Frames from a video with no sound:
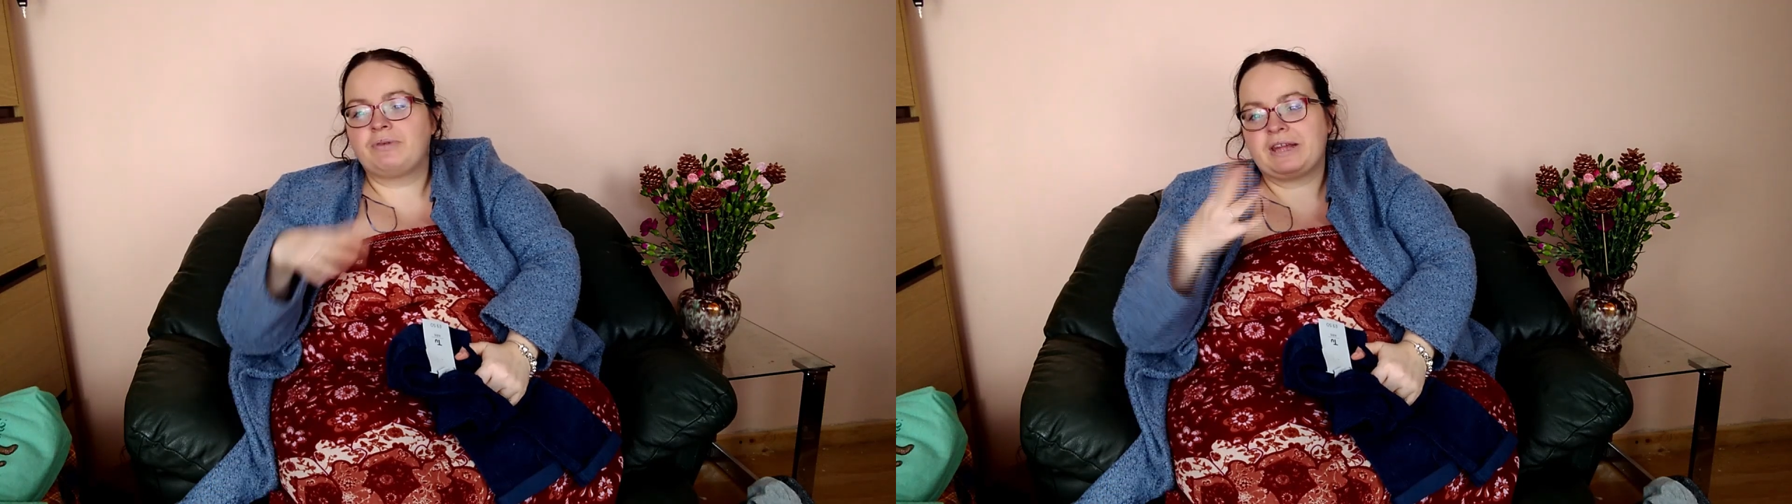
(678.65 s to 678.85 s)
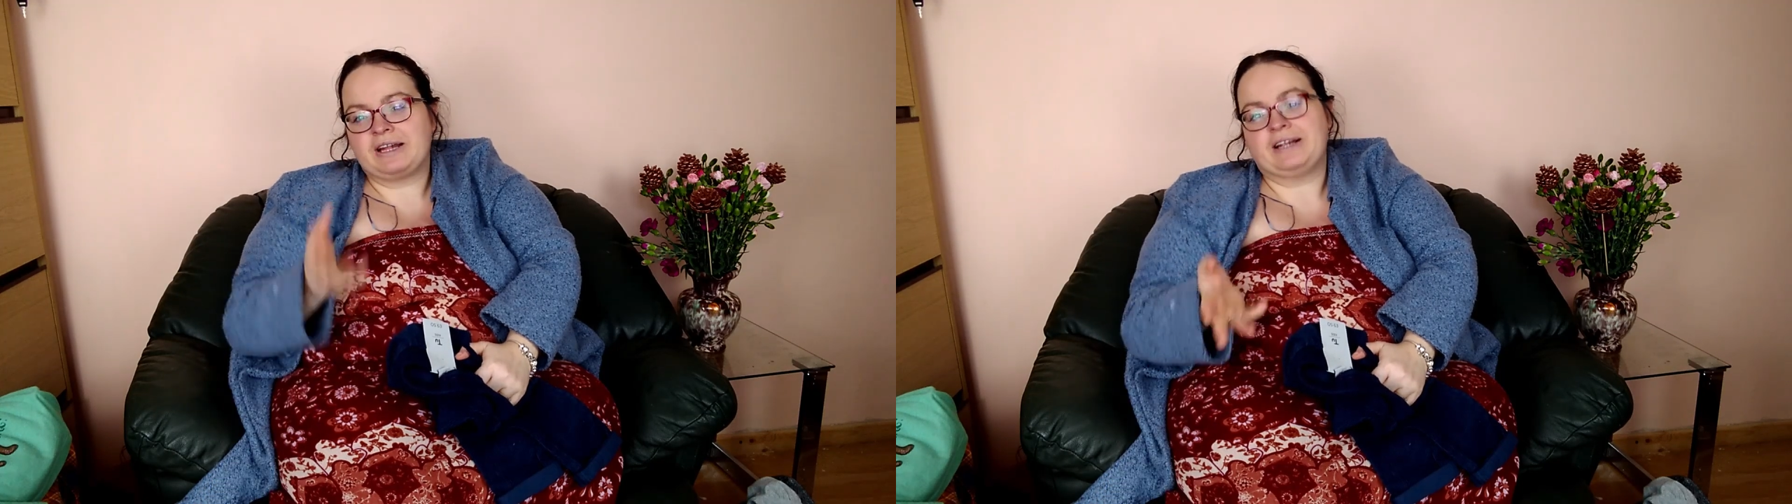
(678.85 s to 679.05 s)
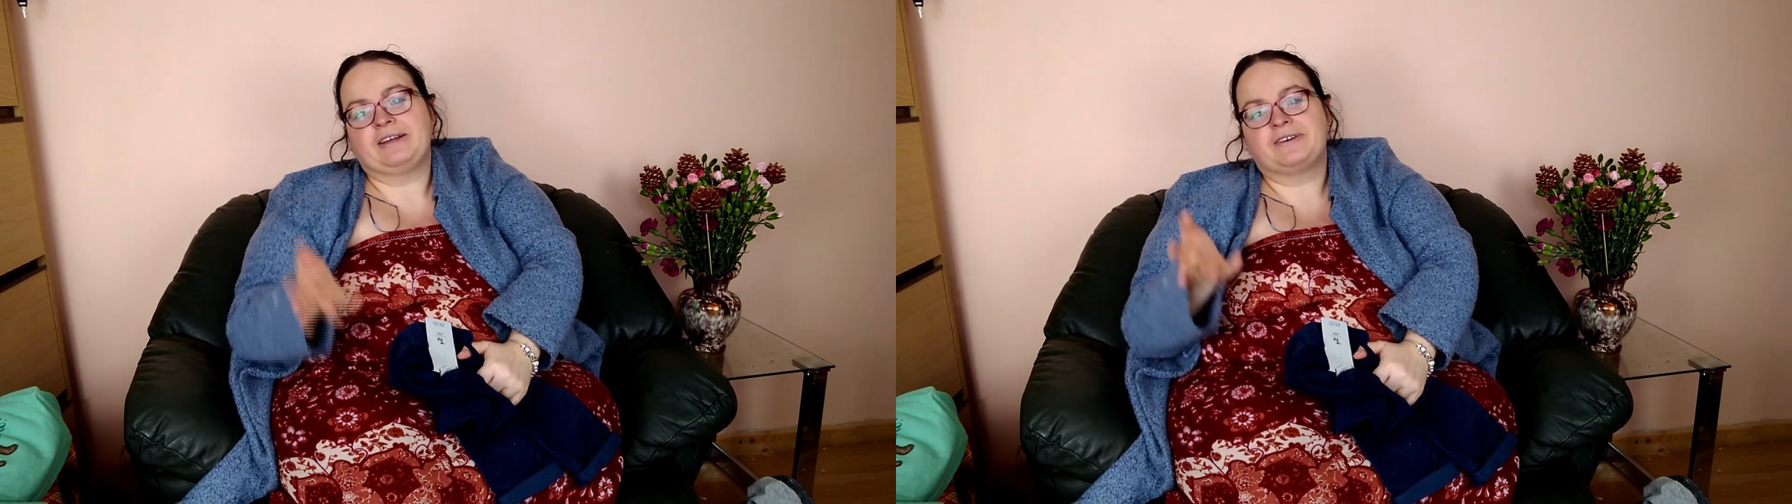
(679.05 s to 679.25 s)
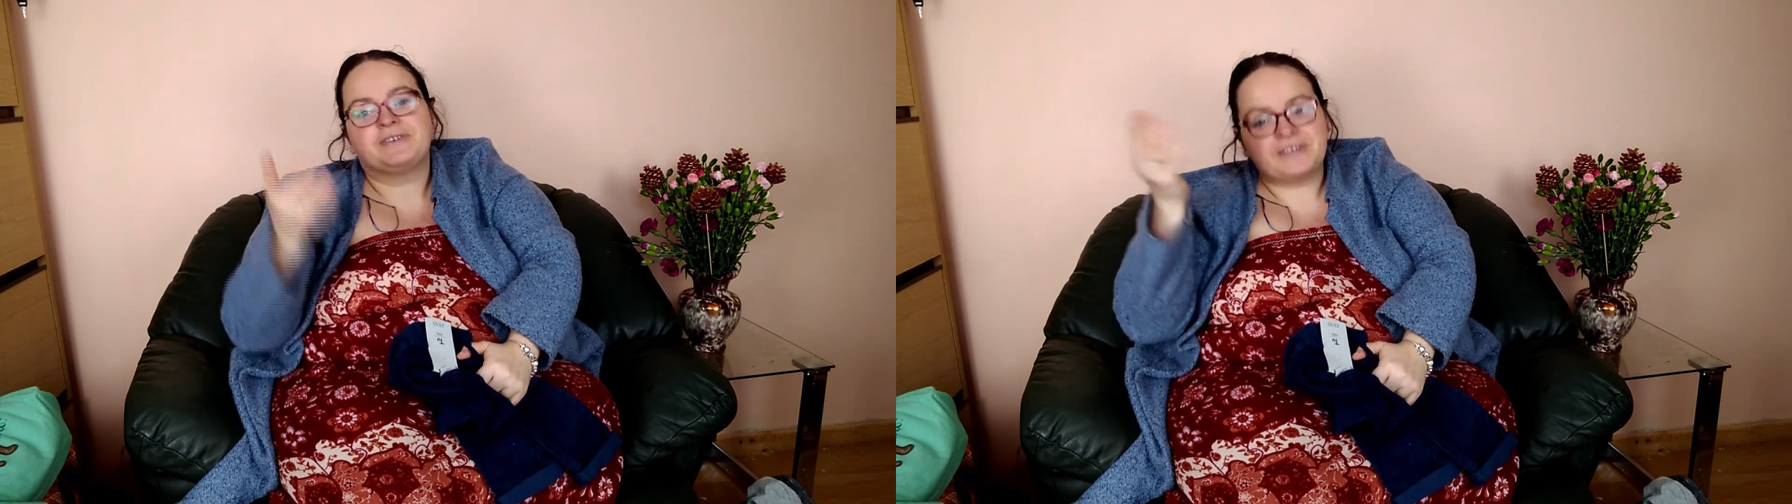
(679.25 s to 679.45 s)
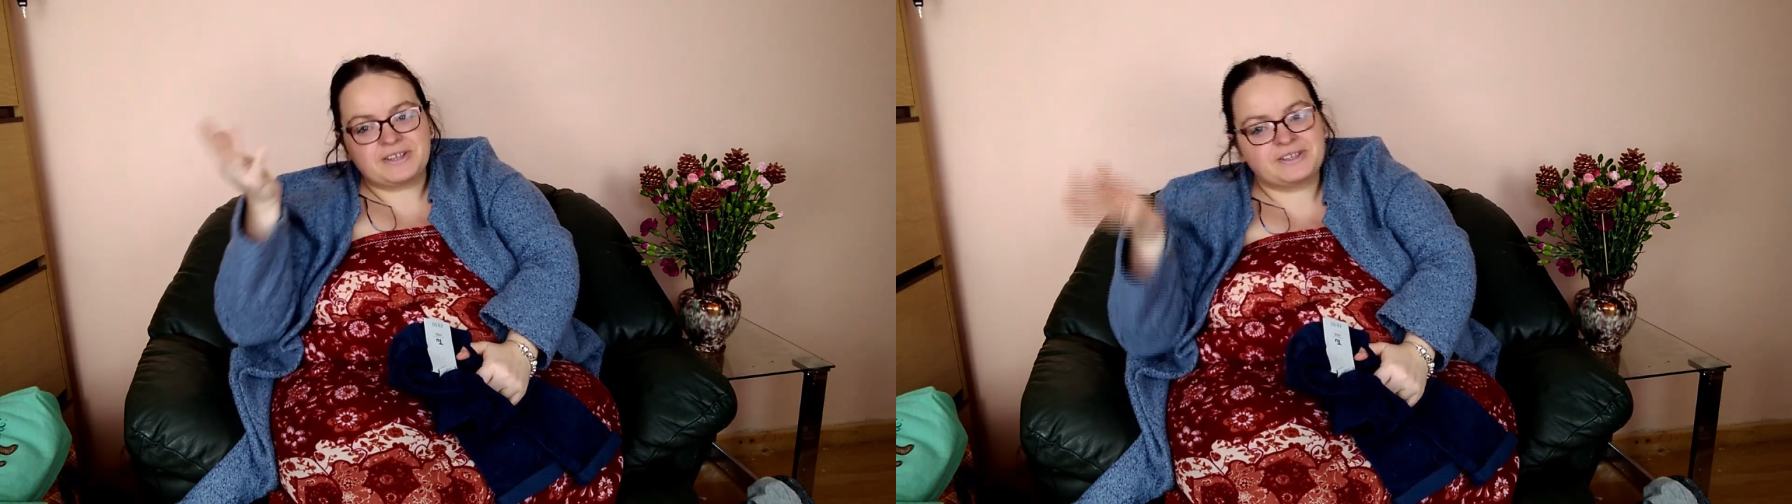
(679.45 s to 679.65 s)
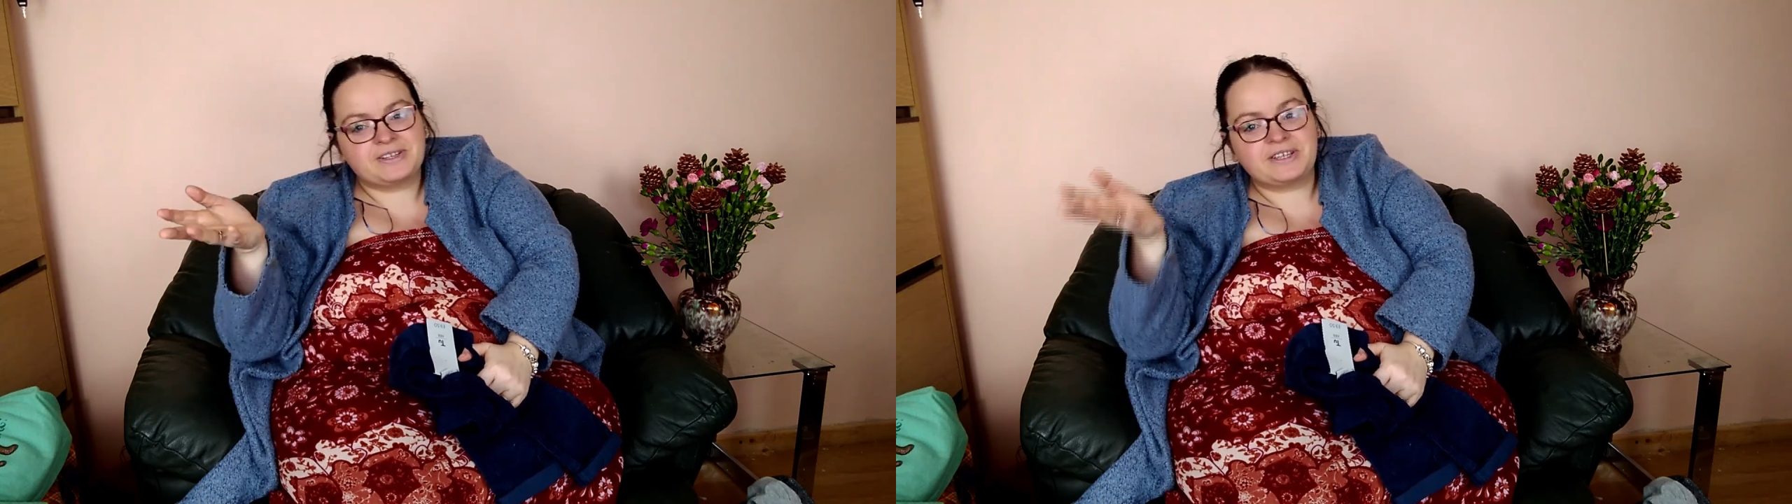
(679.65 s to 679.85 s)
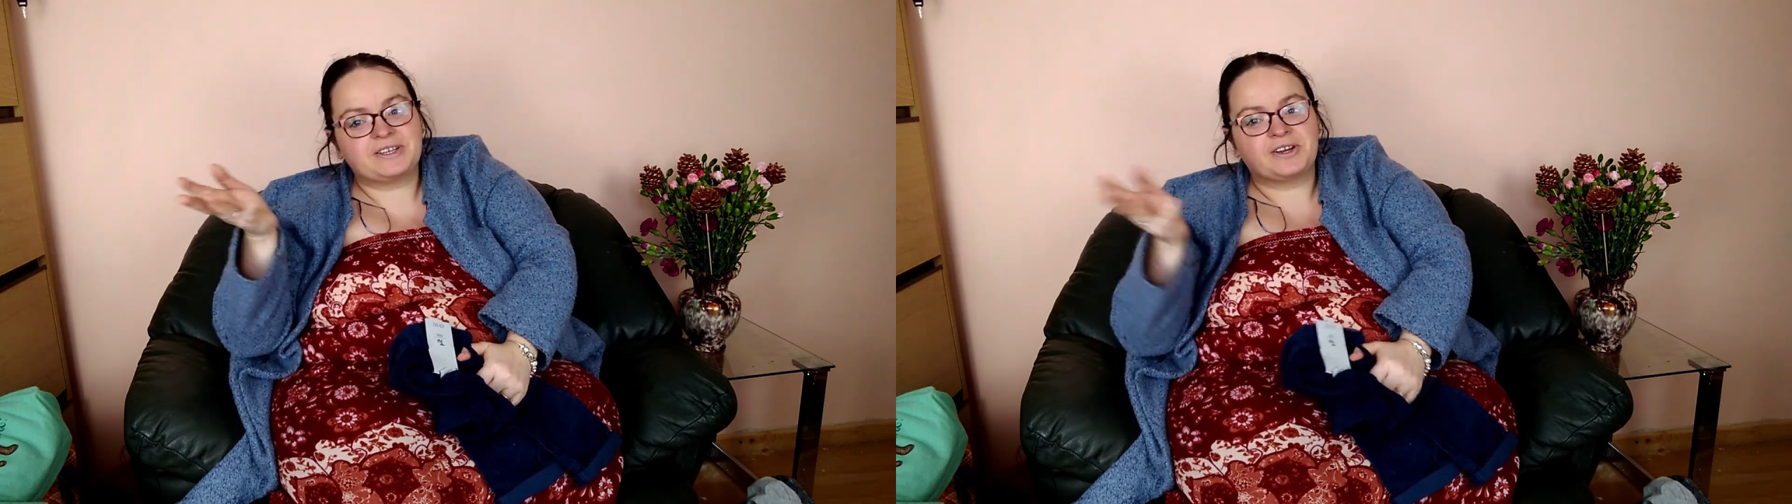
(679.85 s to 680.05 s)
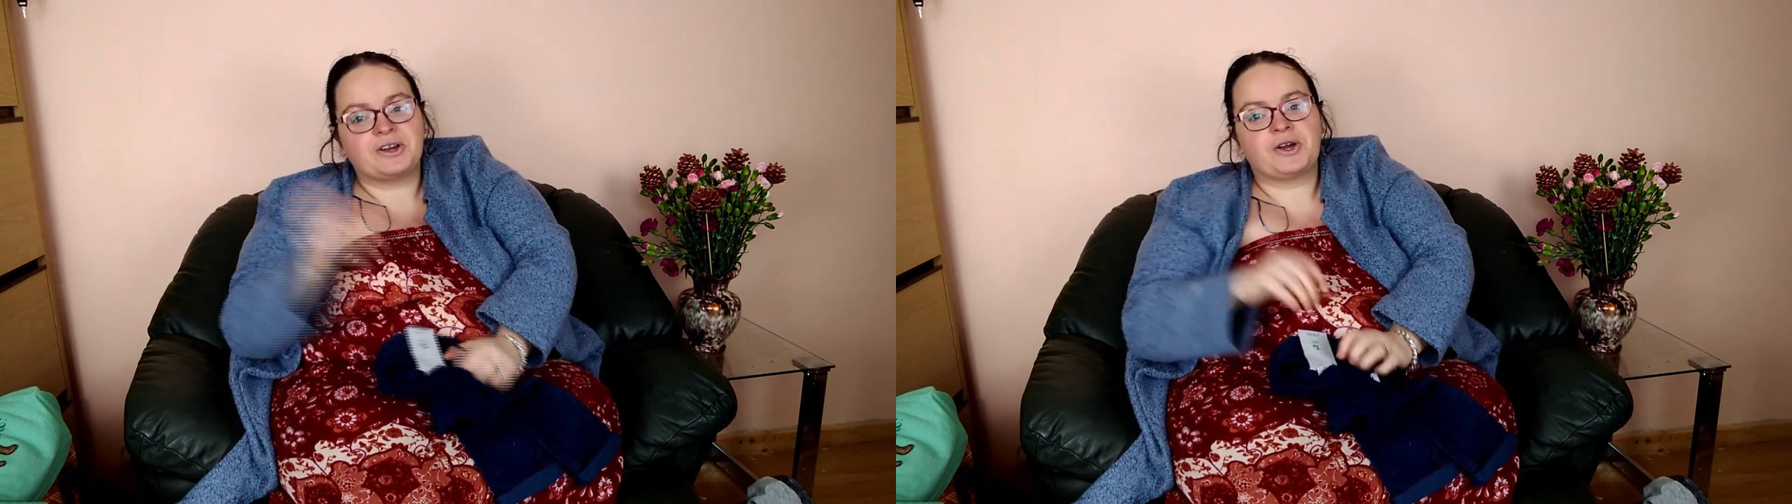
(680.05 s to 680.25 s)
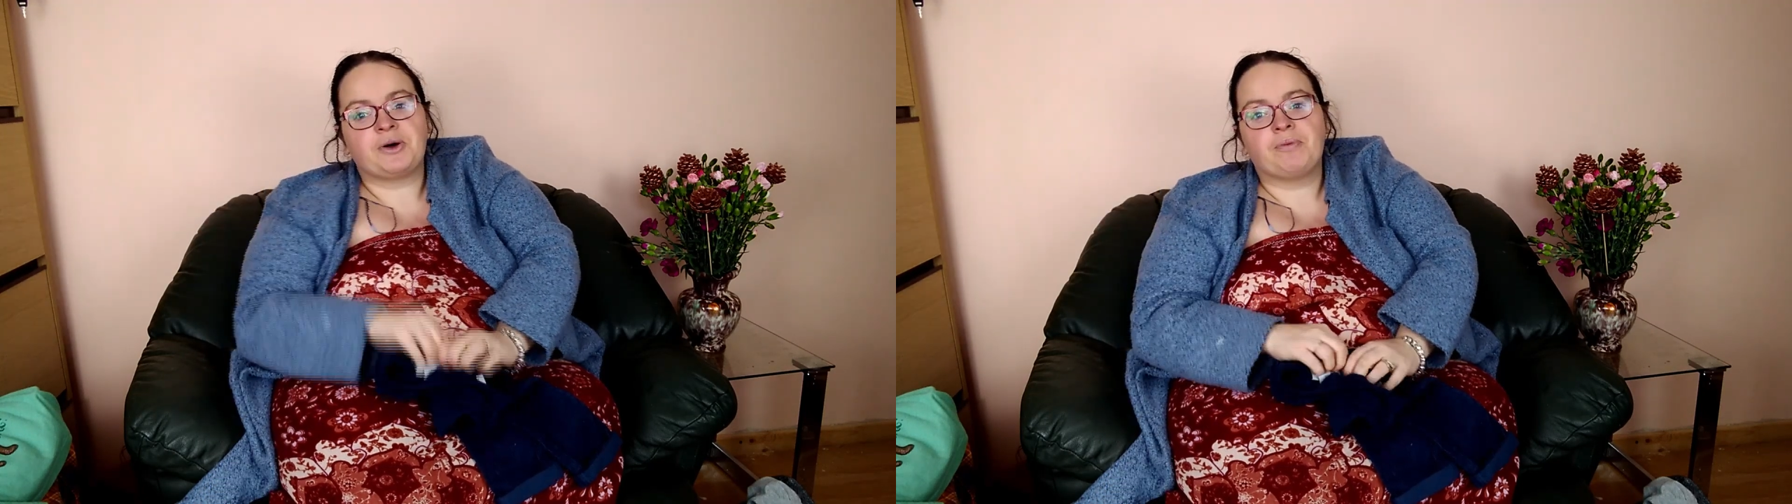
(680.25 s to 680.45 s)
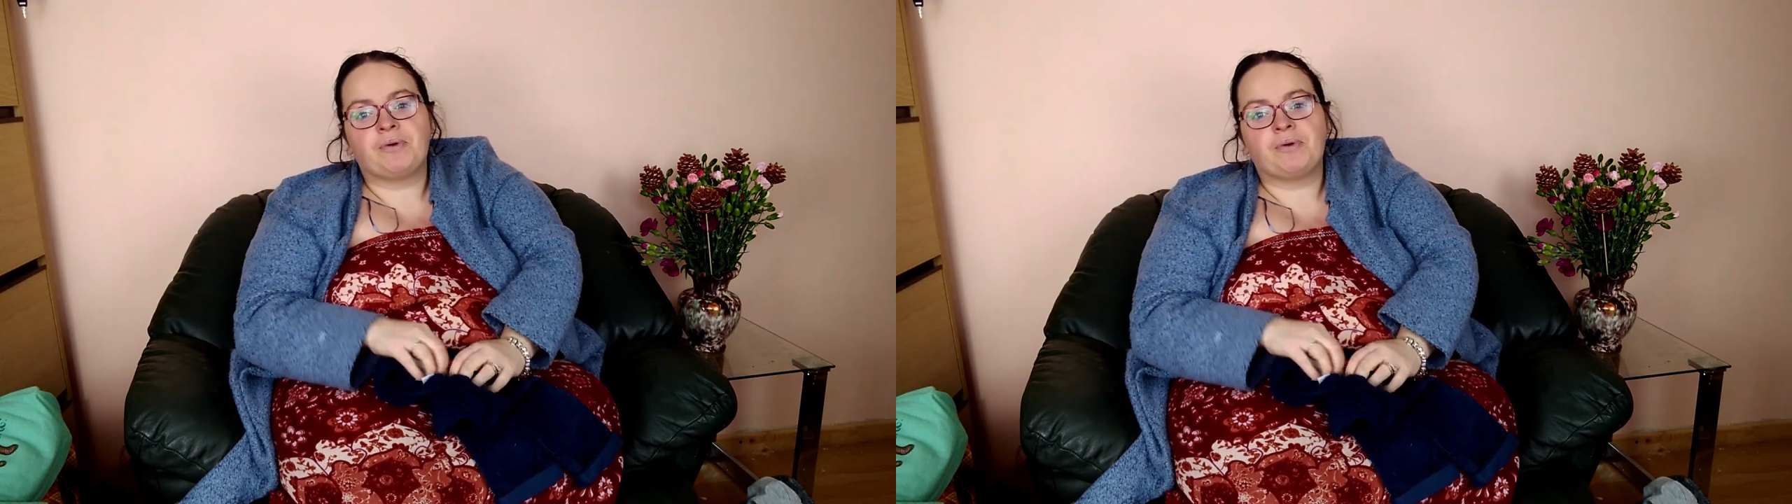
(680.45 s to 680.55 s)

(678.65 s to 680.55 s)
with Ellie because it's she's a girl,